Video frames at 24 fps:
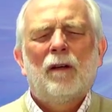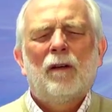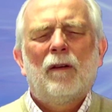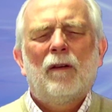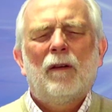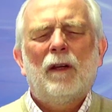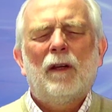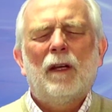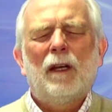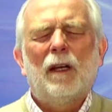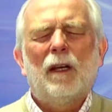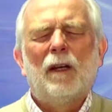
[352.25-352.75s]

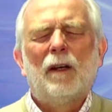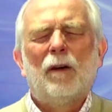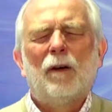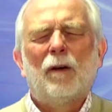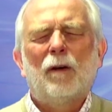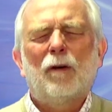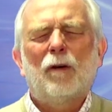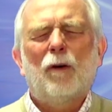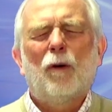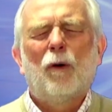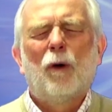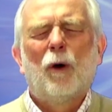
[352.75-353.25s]
the inner
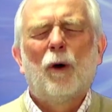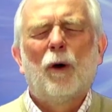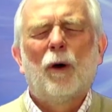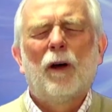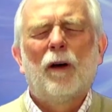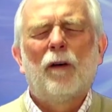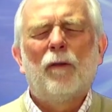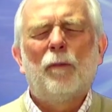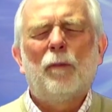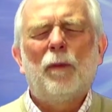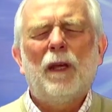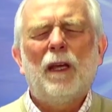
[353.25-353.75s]
core
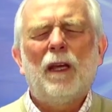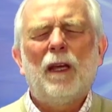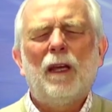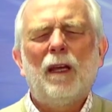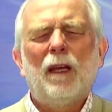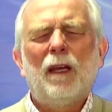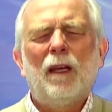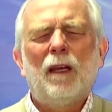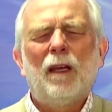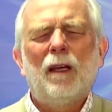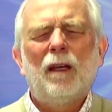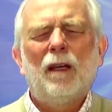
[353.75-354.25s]
of
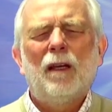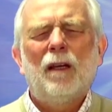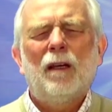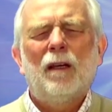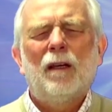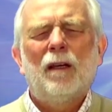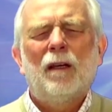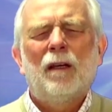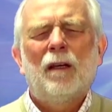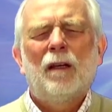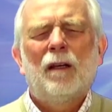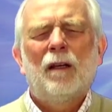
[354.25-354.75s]
being
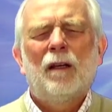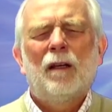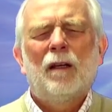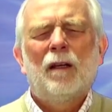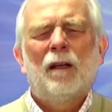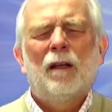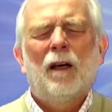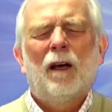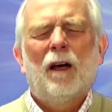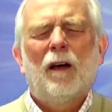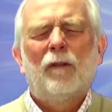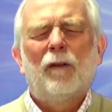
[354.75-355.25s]

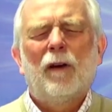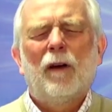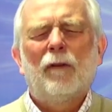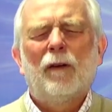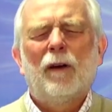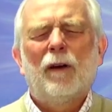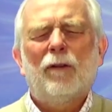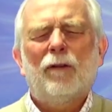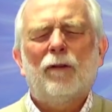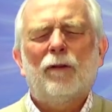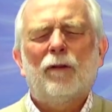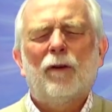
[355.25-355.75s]
of
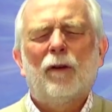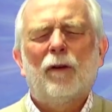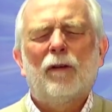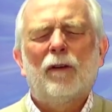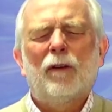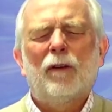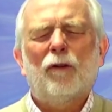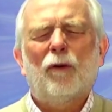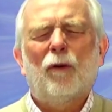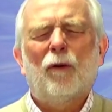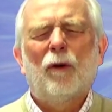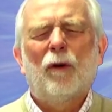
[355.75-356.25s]
every
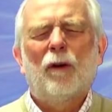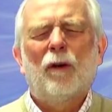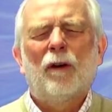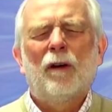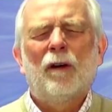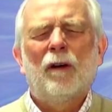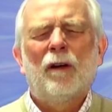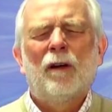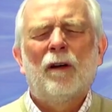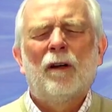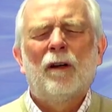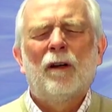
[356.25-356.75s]

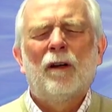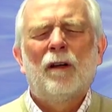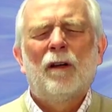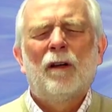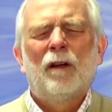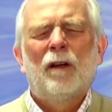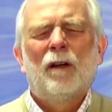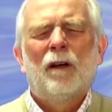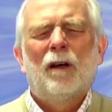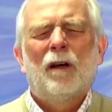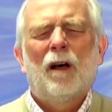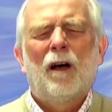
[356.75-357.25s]
servitor
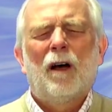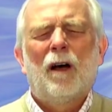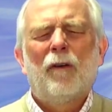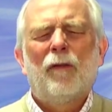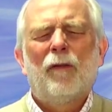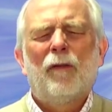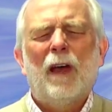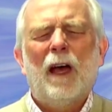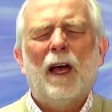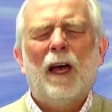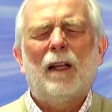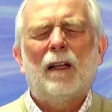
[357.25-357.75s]

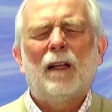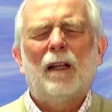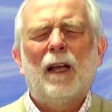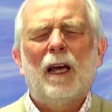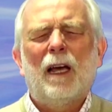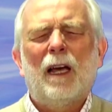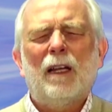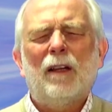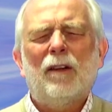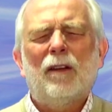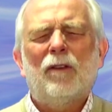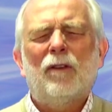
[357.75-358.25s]
of that
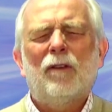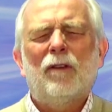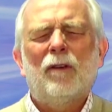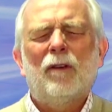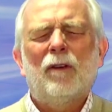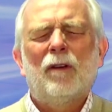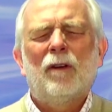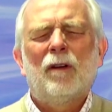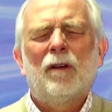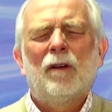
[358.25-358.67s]
light.